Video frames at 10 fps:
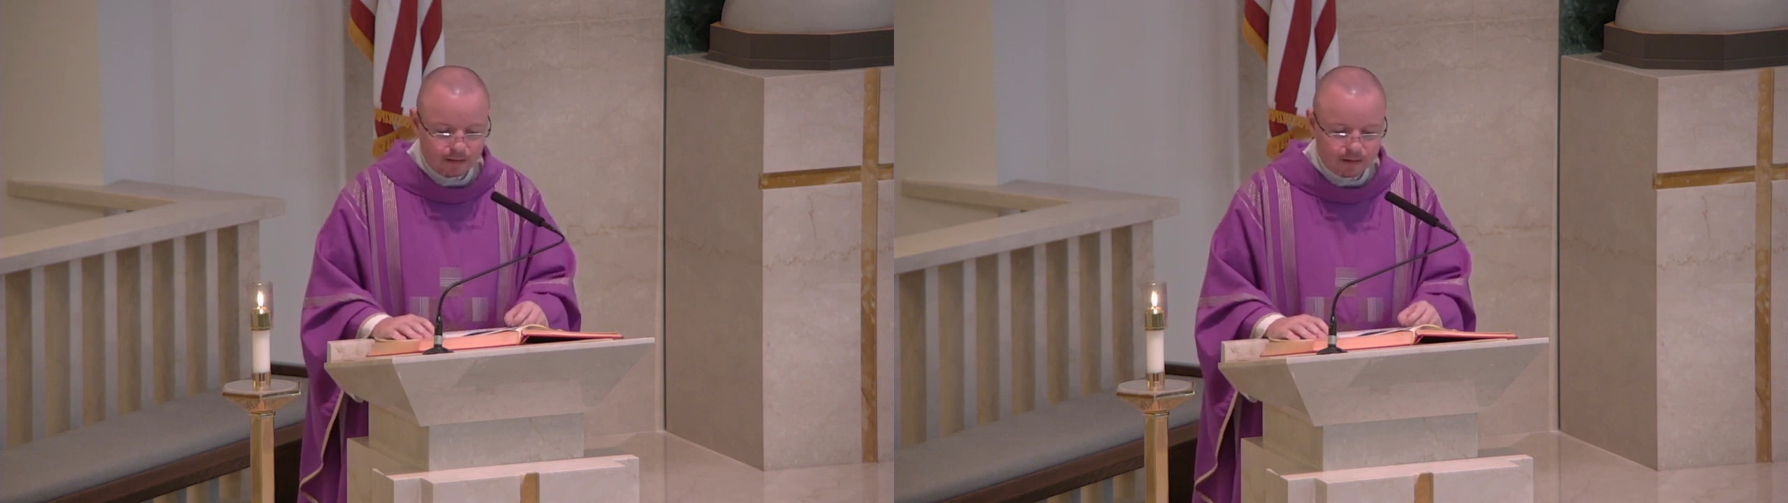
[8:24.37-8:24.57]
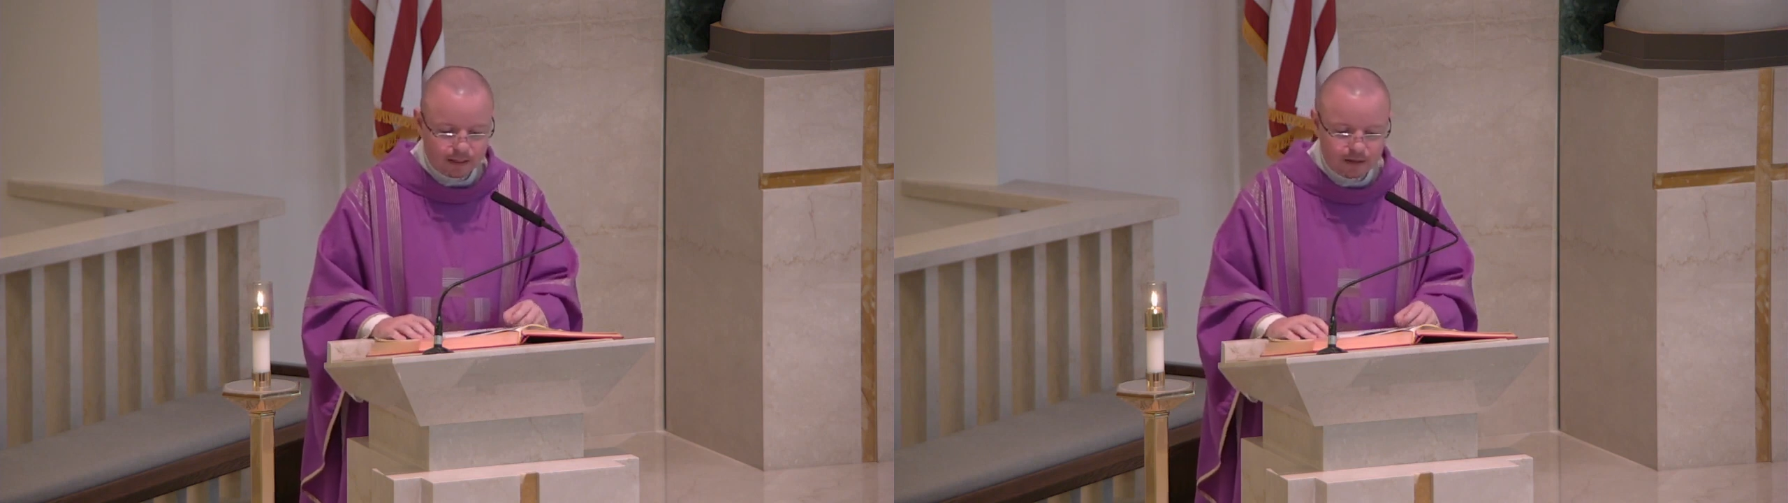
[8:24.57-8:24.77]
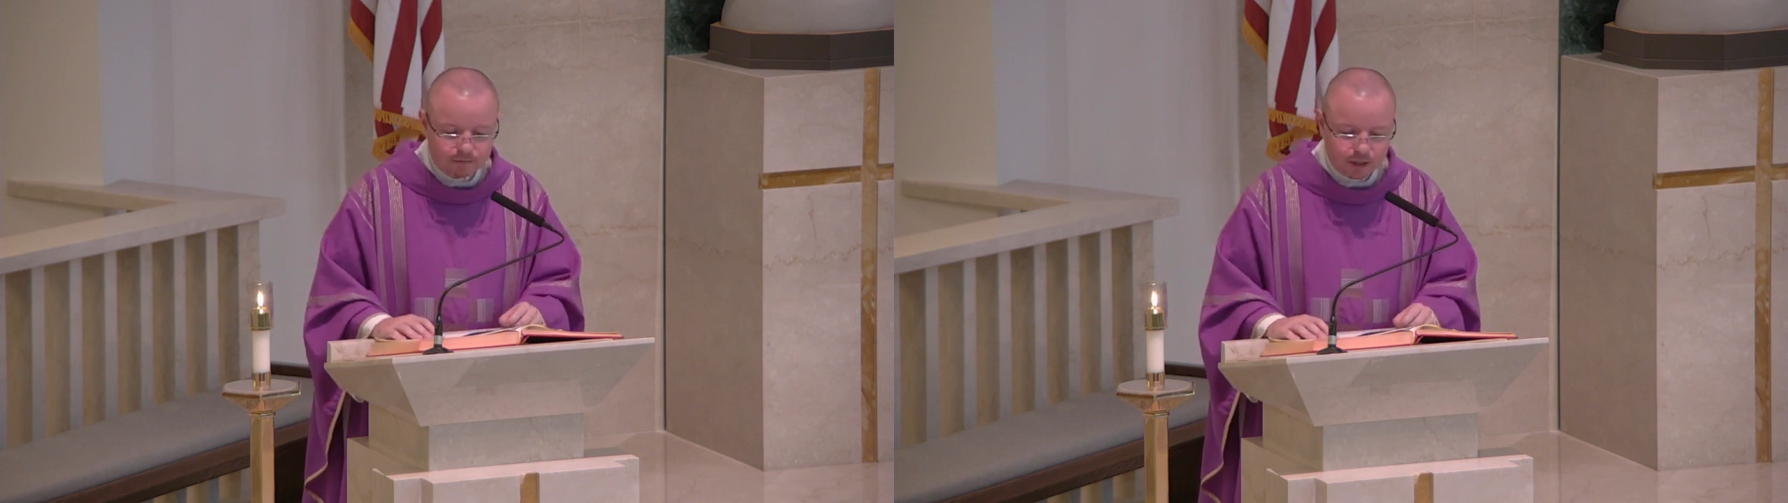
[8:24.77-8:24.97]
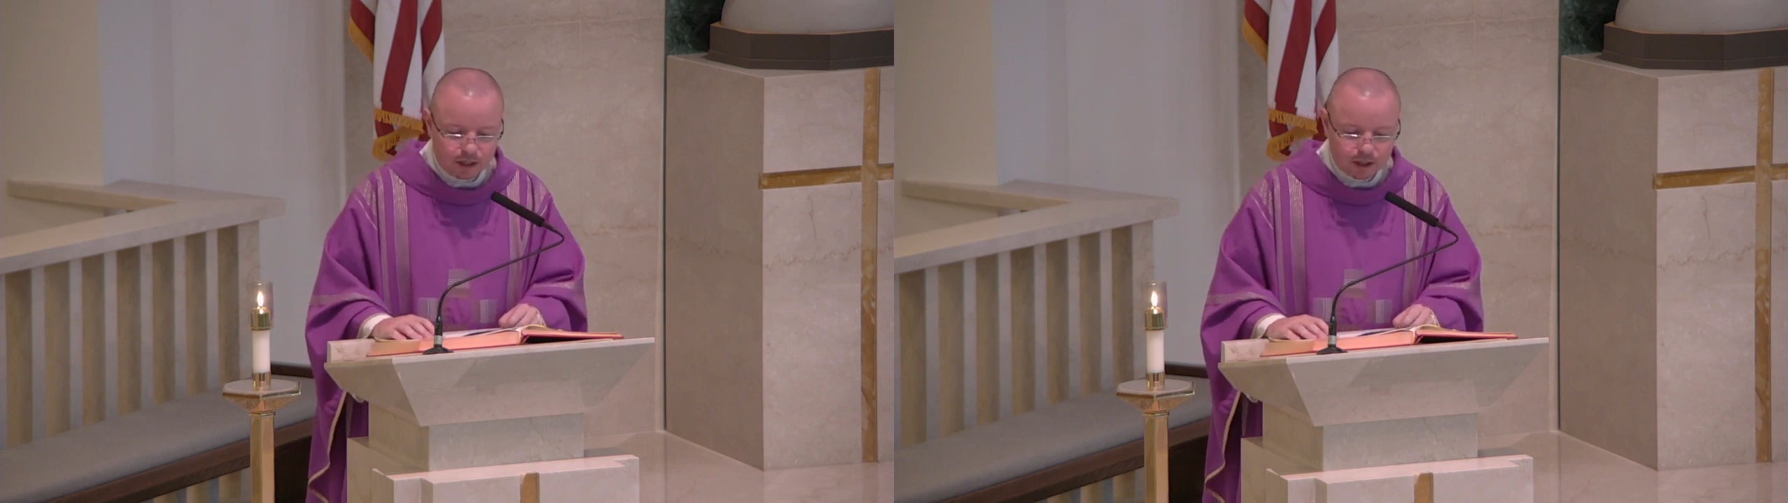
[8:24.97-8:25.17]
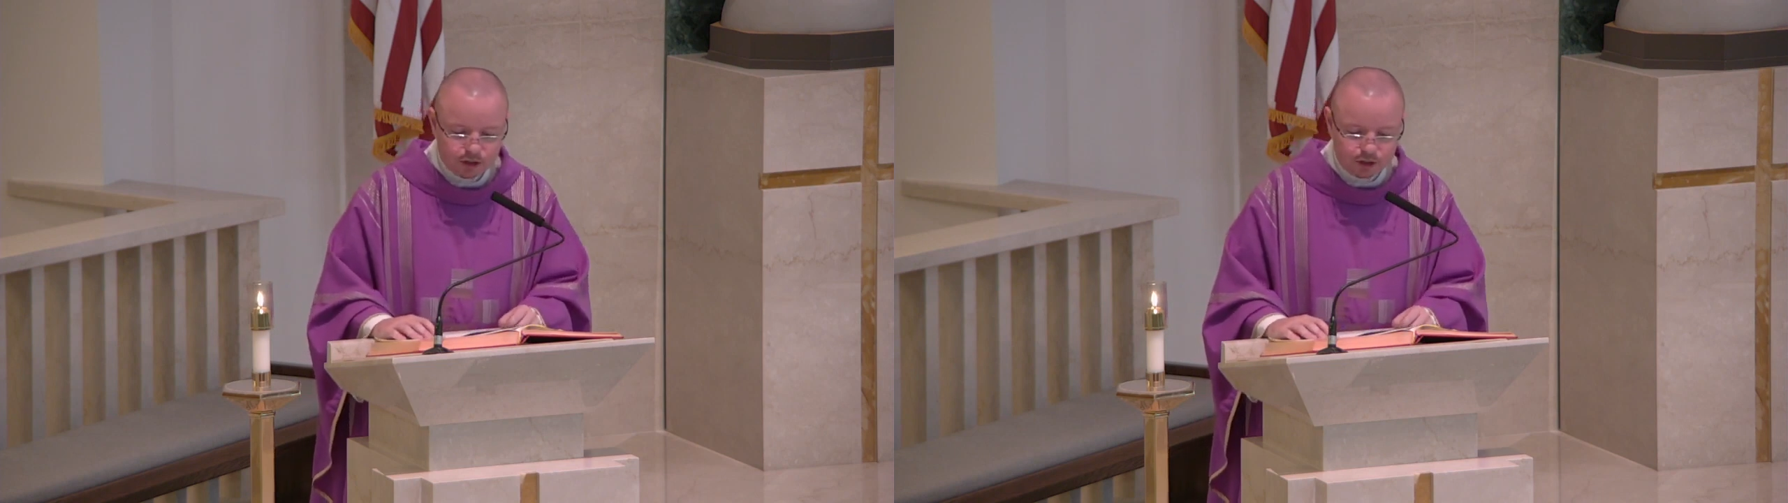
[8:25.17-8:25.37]
and every
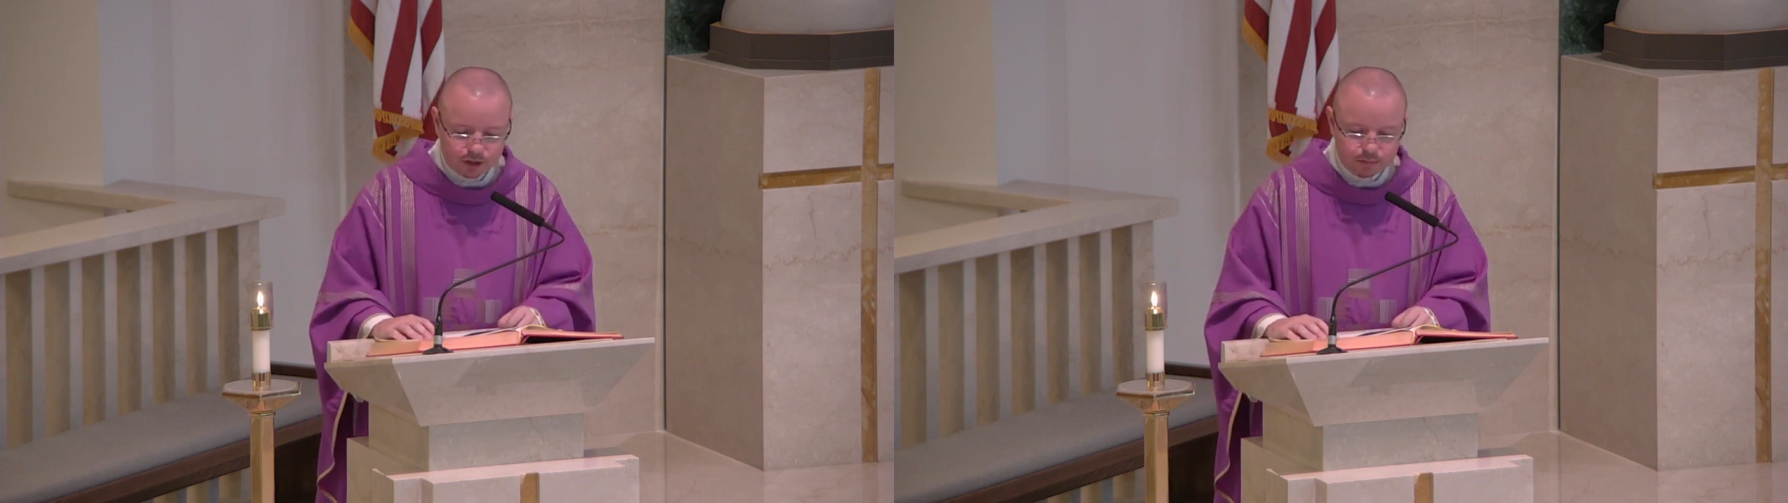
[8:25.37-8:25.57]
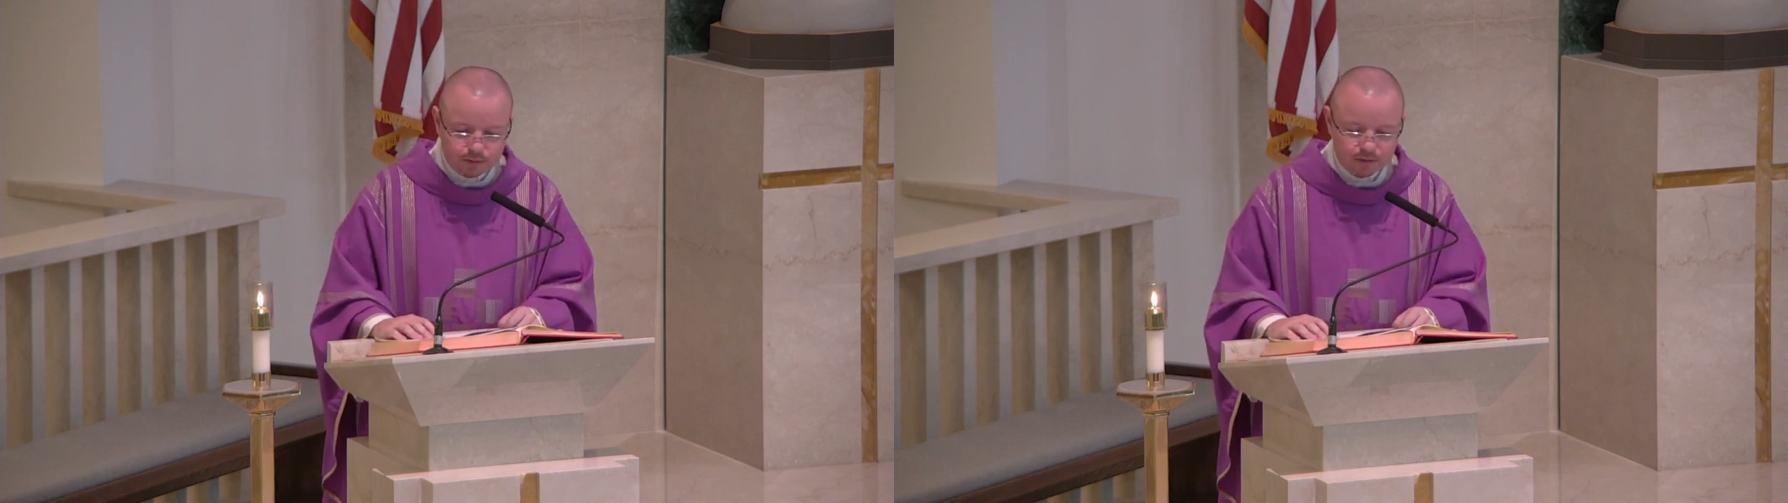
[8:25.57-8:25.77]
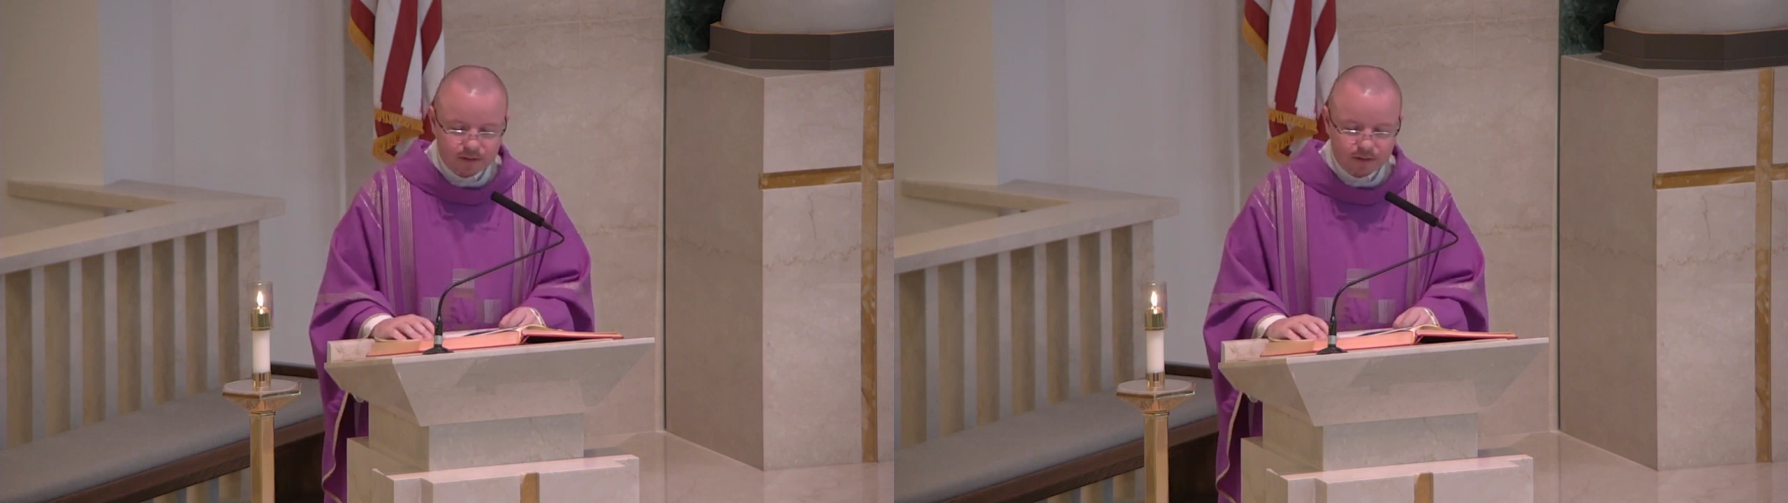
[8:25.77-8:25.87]
hardship,